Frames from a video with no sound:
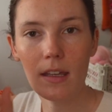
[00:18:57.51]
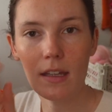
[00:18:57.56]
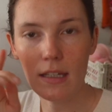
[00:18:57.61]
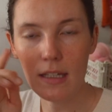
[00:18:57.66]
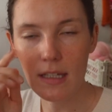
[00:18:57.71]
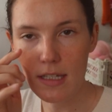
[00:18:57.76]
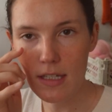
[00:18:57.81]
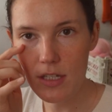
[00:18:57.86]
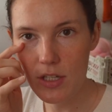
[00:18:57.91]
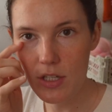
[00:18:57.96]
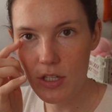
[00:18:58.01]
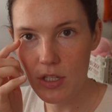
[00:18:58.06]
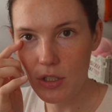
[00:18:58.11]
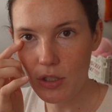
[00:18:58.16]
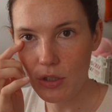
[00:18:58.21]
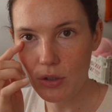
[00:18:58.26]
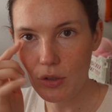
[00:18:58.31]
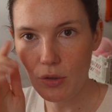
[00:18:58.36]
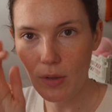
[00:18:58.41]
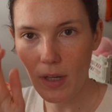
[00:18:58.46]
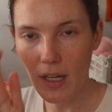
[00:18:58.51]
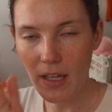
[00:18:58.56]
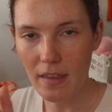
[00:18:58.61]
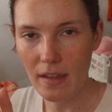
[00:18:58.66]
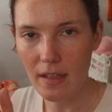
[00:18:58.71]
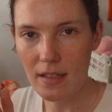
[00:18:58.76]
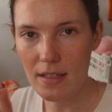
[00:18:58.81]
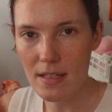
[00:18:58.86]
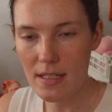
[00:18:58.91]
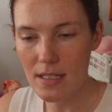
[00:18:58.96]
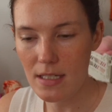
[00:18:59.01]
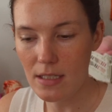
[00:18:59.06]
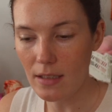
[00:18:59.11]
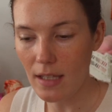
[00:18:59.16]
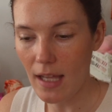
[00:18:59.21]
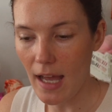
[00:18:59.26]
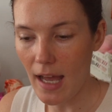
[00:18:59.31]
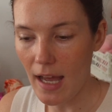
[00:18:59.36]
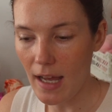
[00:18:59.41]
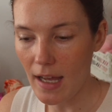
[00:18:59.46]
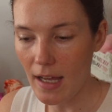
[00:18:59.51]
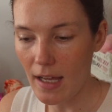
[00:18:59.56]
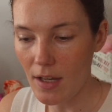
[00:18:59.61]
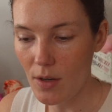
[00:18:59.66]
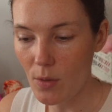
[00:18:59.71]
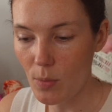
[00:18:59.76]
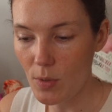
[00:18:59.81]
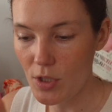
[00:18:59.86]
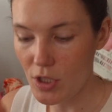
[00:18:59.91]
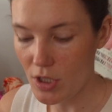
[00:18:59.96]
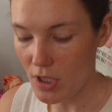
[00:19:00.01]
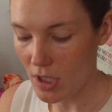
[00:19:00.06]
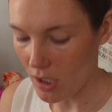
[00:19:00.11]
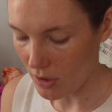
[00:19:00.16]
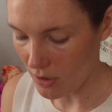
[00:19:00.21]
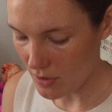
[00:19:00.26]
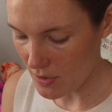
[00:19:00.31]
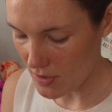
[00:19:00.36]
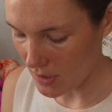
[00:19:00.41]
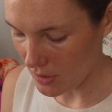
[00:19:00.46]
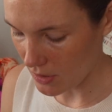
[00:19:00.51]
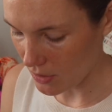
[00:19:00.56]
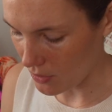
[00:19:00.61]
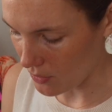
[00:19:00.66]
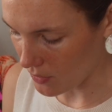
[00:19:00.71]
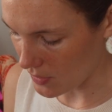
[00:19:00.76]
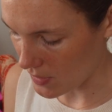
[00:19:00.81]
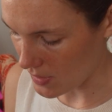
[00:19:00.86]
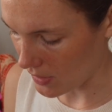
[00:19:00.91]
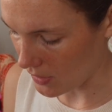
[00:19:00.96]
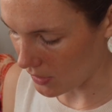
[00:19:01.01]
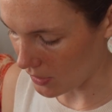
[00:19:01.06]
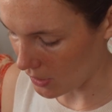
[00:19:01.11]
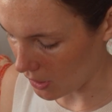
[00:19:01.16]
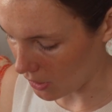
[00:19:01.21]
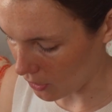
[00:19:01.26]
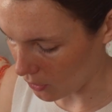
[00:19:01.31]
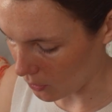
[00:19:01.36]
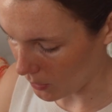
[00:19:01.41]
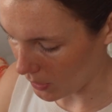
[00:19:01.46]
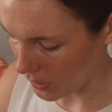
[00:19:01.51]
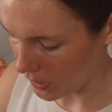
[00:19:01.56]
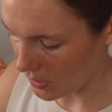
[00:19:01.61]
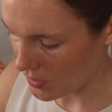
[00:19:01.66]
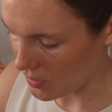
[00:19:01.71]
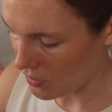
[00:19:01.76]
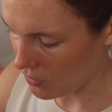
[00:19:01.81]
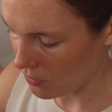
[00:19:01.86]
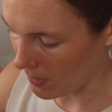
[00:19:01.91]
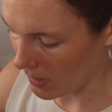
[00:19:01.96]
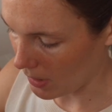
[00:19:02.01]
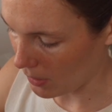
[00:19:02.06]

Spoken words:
need to, I think, still add which colors I used in the color work to my